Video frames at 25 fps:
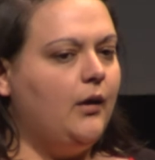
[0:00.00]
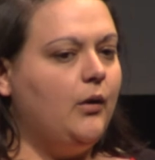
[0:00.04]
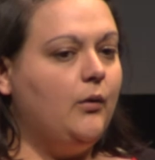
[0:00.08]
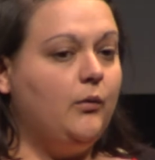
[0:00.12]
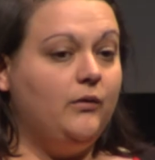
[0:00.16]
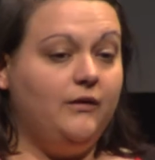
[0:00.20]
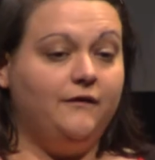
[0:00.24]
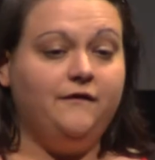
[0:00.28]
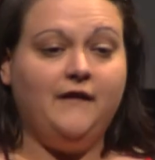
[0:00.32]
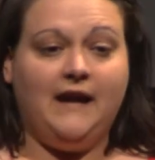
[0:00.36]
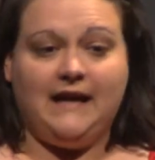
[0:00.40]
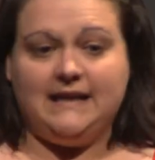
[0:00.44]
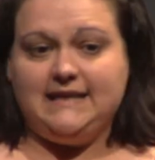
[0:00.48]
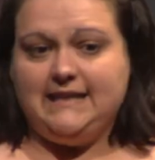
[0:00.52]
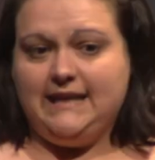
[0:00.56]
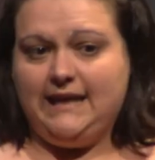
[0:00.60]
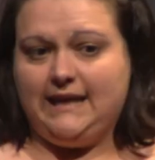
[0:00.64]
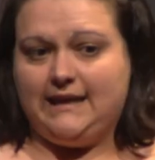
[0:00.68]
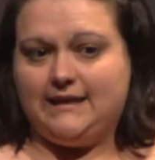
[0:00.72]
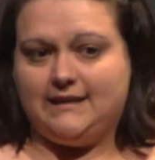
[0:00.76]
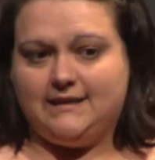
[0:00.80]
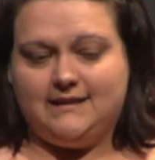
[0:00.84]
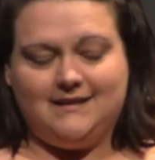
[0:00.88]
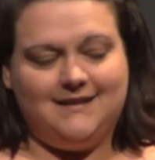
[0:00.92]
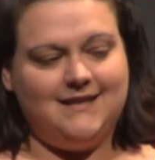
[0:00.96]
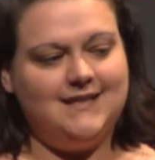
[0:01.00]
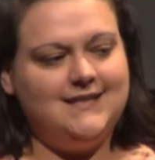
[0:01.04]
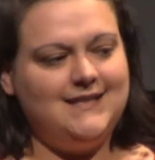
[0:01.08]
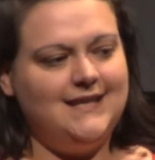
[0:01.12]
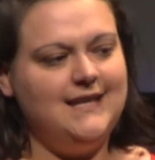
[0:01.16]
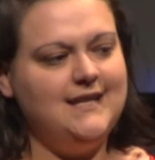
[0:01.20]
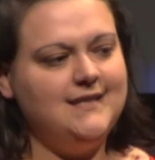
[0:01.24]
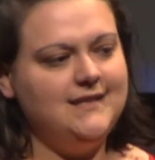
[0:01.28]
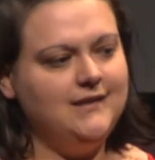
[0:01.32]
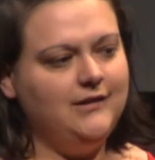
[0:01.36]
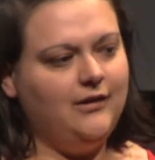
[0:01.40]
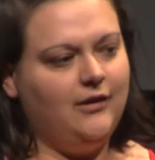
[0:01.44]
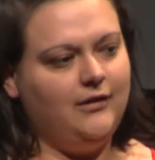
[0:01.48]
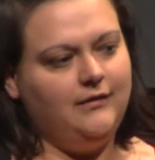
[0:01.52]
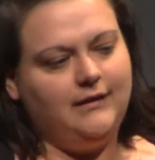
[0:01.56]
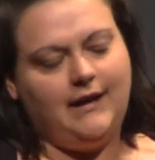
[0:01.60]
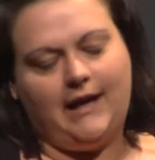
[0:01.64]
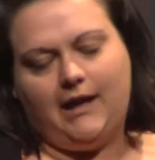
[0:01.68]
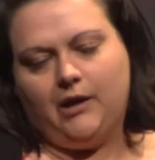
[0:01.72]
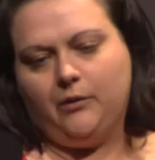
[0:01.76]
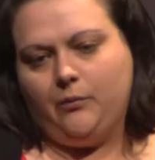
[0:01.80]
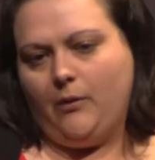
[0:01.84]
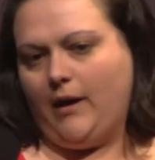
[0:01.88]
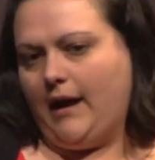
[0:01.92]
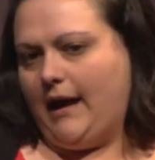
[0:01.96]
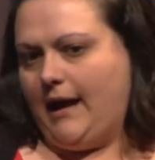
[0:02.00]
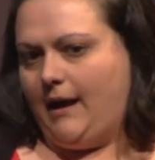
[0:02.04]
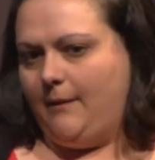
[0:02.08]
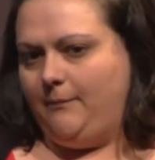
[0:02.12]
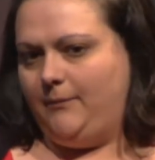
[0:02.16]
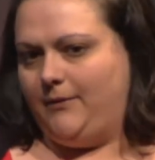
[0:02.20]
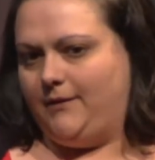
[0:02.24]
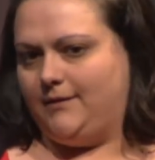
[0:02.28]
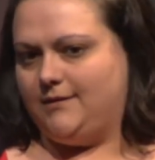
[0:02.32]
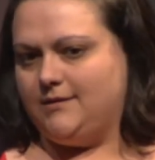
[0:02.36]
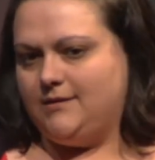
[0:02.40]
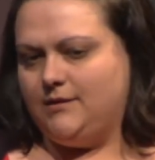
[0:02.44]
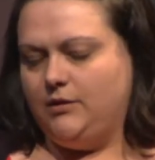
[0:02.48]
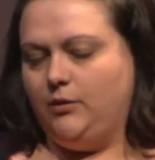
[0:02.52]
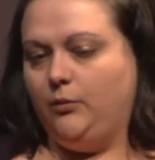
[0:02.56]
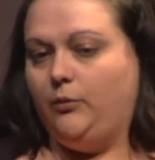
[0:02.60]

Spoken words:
The fact is, this isn't unlike what happens